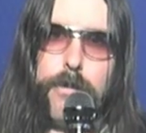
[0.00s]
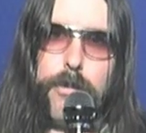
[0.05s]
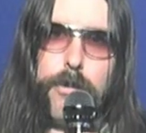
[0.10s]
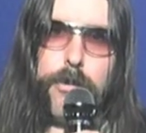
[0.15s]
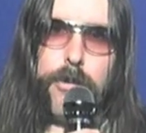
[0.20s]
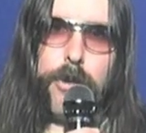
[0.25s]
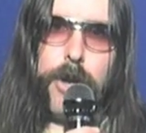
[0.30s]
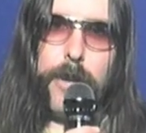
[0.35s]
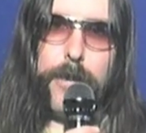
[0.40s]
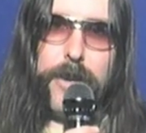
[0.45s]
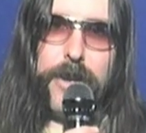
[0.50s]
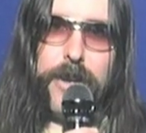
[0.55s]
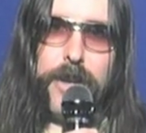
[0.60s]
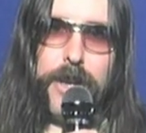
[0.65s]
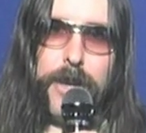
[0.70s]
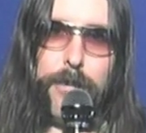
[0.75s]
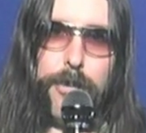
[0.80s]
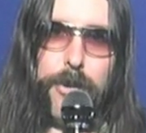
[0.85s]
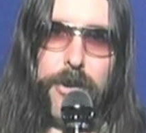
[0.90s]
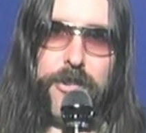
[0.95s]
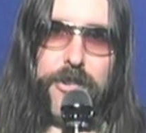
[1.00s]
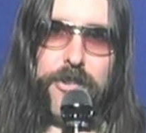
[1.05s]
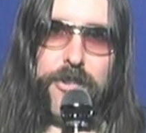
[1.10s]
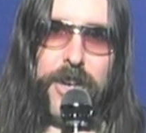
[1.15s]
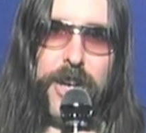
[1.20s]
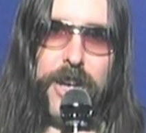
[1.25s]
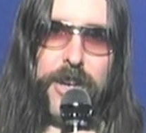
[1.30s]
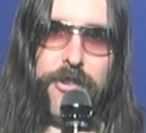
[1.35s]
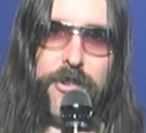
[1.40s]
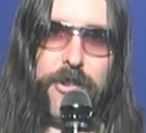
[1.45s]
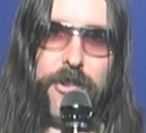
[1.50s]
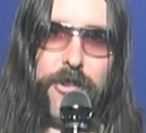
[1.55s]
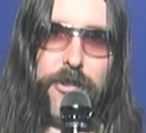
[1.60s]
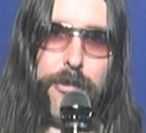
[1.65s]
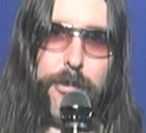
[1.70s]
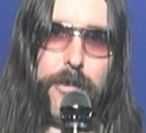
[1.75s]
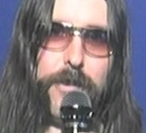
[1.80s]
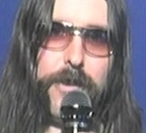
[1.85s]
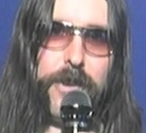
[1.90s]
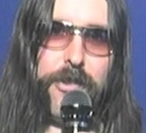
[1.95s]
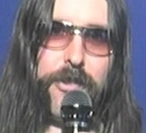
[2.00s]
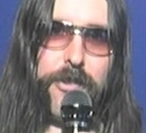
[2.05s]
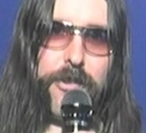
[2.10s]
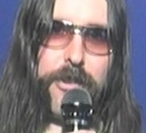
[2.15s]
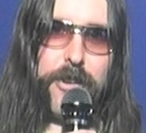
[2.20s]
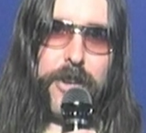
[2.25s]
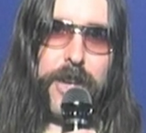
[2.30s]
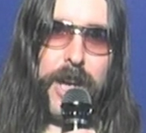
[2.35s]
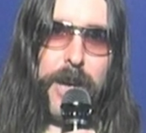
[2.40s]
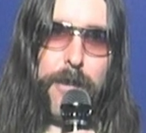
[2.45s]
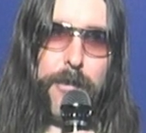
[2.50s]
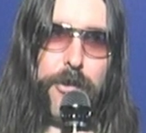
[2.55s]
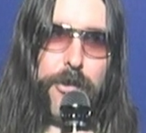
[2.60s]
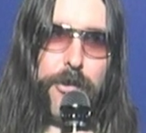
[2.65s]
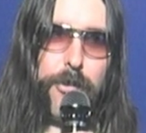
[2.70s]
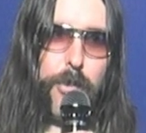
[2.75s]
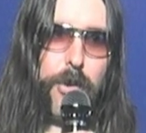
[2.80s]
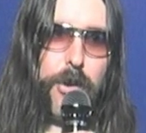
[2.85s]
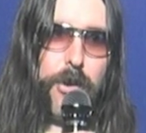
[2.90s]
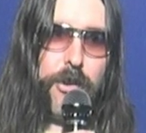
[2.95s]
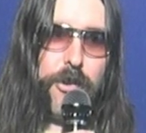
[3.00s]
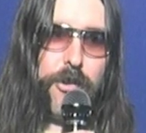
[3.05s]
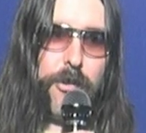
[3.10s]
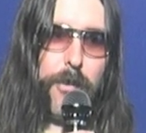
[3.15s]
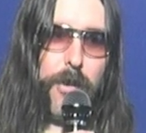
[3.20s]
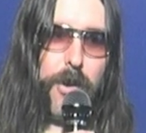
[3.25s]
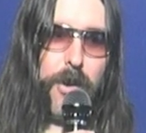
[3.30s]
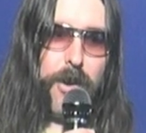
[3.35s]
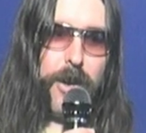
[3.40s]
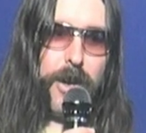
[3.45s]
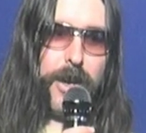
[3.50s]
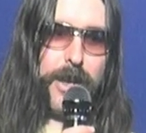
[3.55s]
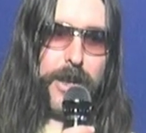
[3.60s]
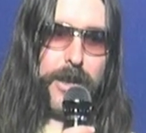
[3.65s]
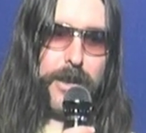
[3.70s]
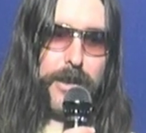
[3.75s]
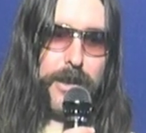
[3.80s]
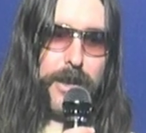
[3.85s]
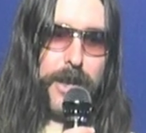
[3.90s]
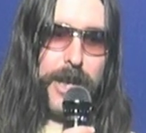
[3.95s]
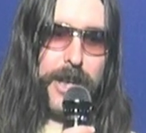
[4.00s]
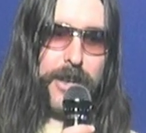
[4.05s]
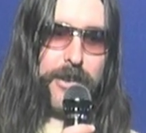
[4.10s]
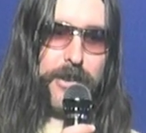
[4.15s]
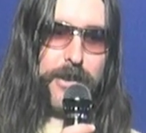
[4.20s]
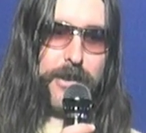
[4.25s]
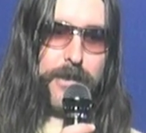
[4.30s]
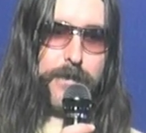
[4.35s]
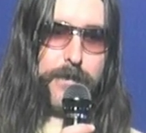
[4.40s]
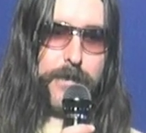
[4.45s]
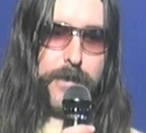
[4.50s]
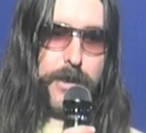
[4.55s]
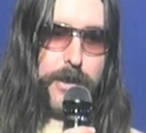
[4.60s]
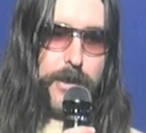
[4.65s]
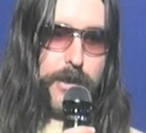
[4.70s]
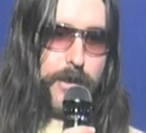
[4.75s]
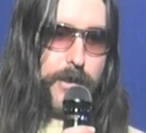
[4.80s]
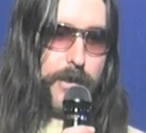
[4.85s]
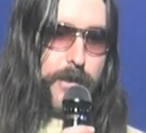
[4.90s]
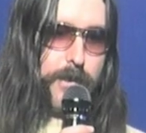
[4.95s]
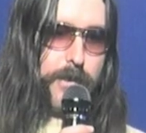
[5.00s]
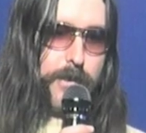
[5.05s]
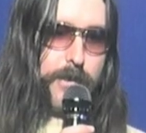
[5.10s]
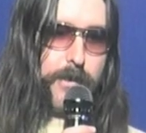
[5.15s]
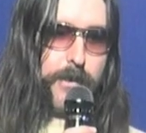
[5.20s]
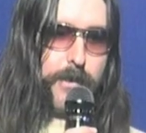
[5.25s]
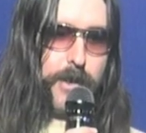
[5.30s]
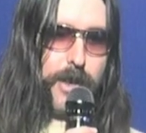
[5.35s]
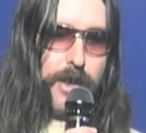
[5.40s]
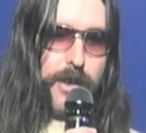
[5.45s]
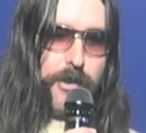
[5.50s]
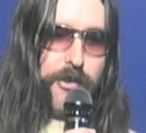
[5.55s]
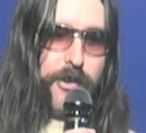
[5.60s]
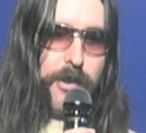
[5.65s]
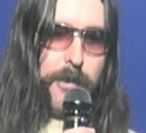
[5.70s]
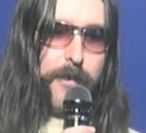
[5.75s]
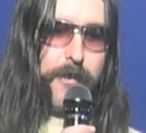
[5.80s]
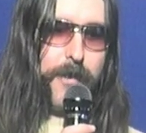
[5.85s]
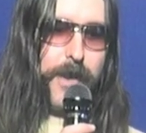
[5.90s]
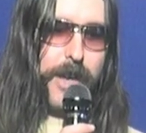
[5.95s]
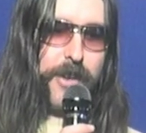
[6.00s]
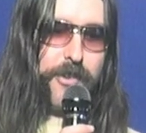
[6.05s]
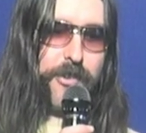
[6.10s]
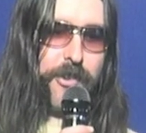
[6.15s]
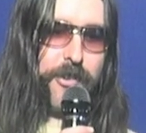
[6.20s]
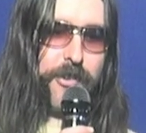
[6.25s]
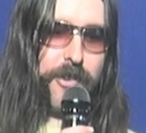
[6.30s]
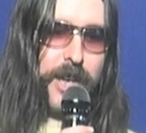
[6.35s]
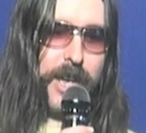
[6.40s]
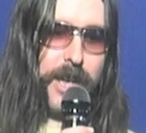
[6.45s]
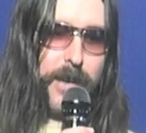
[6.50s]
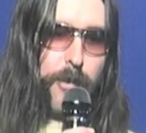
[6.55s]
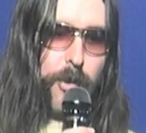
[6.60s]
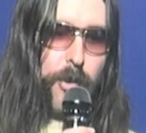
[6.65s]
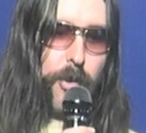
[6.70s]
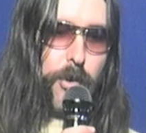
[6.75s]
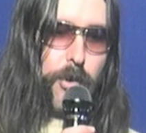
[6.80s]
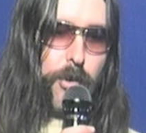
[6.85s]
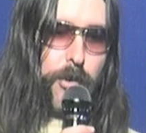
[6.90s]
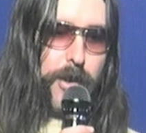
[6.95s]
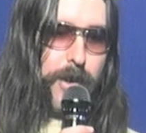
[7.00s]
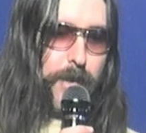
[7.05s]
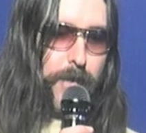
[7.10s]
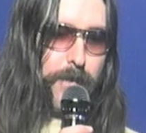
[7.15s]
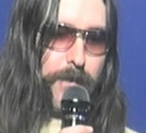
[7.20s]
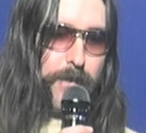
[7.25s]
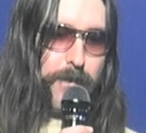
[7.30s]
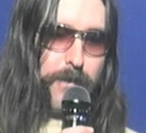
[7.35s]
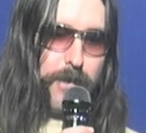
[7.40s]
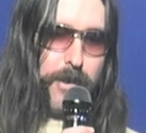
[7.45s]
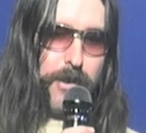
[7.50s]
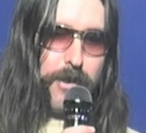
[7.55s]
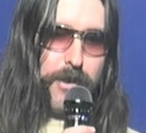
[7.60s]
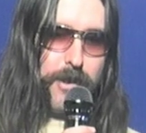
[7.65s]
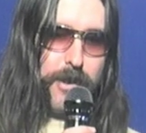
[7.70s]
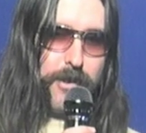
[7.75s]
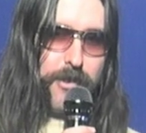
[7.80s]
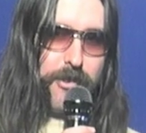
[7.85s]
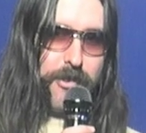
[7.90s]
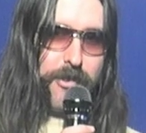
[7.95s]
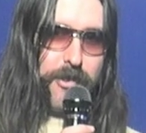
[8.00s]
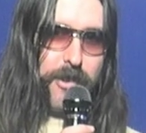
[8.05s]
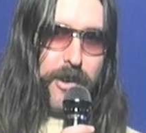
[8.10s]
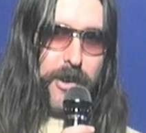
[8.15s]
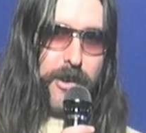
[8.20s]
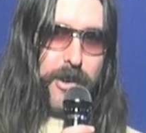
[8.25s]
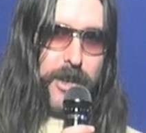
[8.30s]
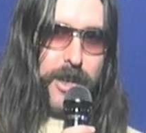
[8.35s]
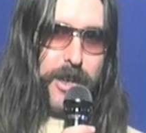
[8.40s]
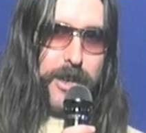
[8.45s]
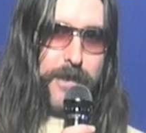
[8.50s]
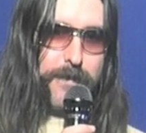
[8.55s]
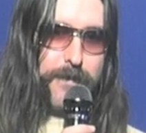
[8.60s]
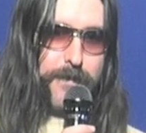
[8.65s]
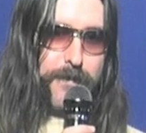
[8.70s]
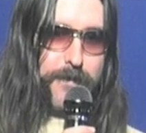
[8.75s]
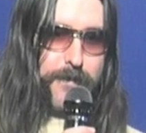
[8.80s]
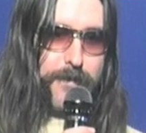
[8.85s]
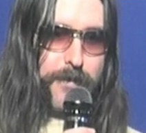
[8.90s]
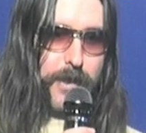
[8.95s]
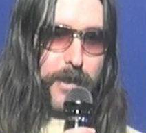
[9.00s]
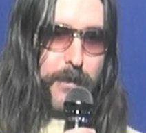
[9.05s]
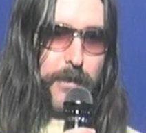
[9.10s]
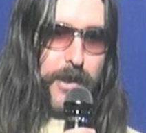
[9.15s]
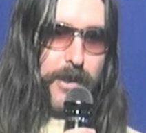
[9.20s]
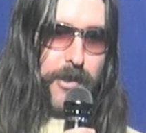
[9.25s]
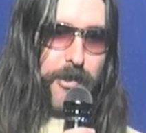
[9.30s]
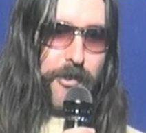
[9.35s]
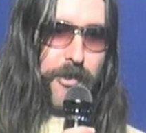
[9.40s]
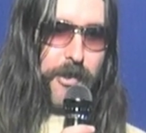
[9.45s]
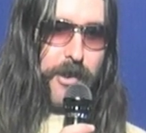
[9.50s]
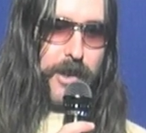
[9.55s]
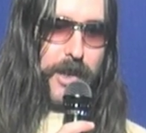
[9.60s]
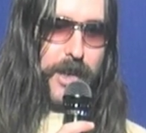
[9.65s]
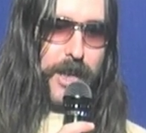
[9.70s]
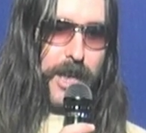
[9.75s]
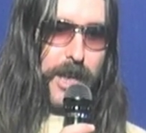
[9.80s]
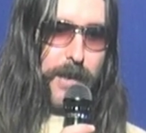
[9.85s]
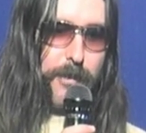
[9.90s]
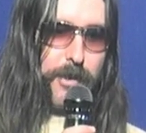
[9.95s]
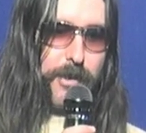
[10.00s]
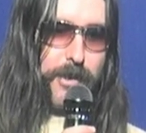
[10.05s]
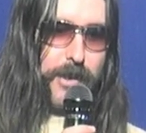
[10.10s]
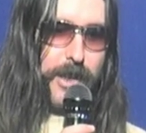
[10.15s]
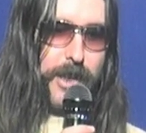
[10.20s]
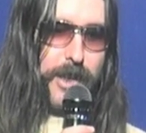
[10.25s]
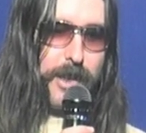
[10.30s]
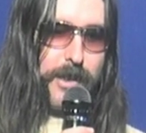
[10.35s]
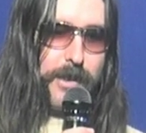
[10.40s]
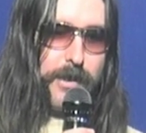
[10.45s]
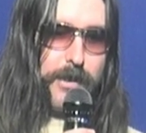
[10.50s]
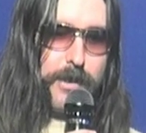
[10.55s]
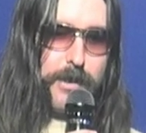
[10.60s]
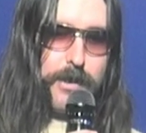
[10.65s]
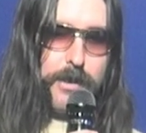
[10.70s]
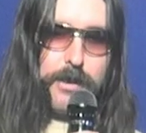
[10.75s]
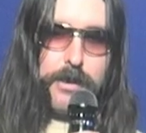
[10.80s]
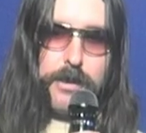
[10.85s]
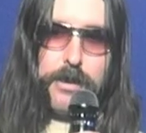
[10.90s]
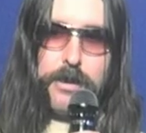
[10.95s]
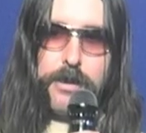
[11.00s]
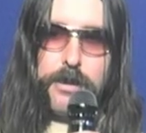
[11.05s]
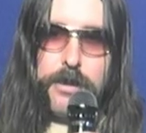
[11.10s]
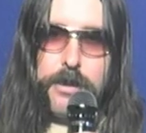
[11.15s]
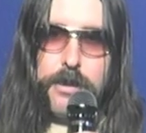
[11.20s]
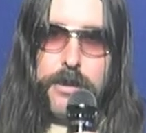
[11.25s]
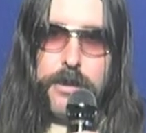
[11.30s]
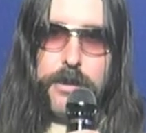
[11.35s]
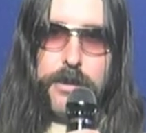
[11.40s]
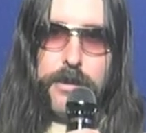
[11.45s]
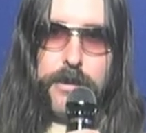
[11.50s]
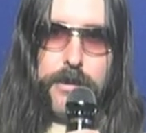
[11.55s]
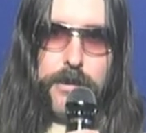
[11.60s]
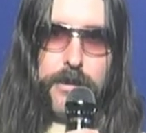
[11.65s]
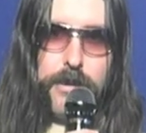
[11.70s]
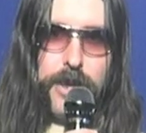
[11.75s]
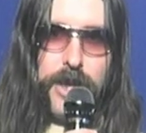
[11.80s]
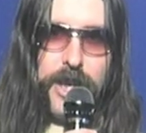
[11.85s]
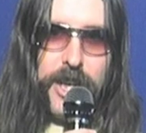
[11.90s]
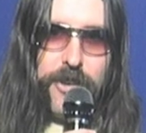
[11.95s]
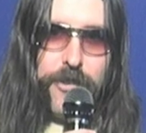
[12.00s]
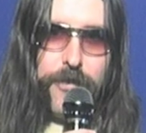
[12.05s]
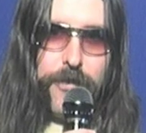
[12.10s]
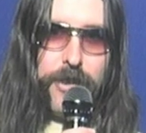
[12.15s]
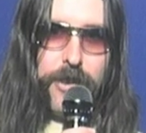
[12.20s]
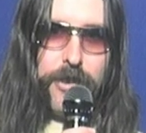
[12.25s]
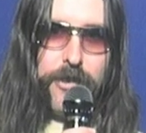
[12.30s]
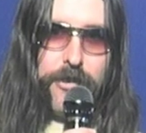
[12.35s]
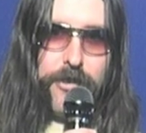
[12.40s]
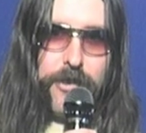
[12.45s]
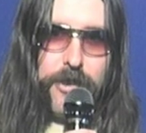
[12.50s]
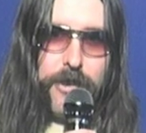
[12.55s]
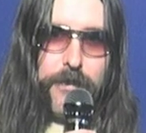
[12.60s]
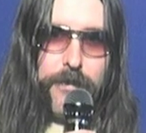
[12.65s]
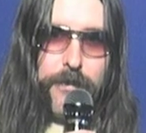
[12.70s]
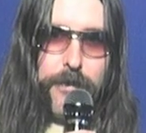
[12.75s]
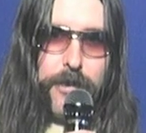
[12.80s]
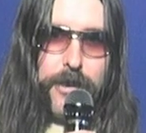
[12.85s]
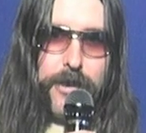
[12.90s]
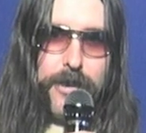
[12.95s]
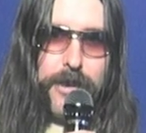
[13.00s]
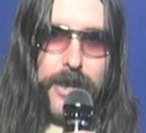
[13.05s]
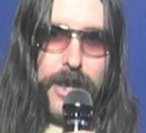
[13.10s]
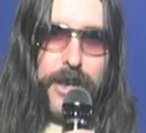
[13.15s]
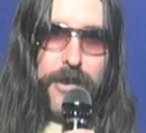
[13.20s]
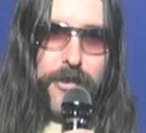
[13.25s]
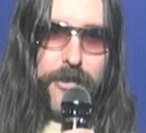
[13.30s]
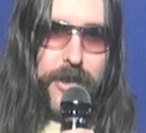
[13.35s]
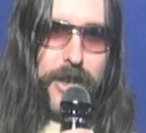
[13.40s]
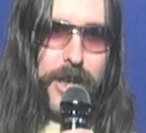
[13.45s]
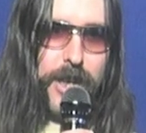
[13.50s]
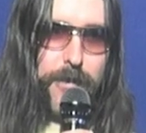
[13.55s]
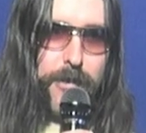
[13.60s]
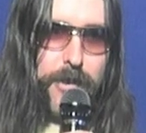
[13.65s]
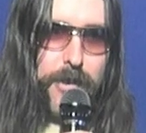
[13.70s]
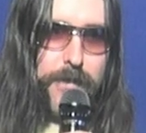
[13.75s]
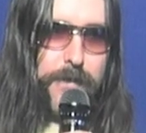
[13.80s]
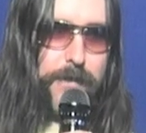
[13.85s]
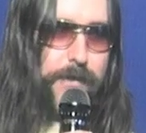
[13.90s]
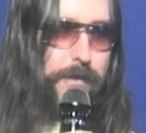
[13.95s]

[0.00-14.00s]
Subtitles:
chroma key presentations with this camera as well as my later Super VHS camcorder and my other Sony camera, the HVC-3000 camera.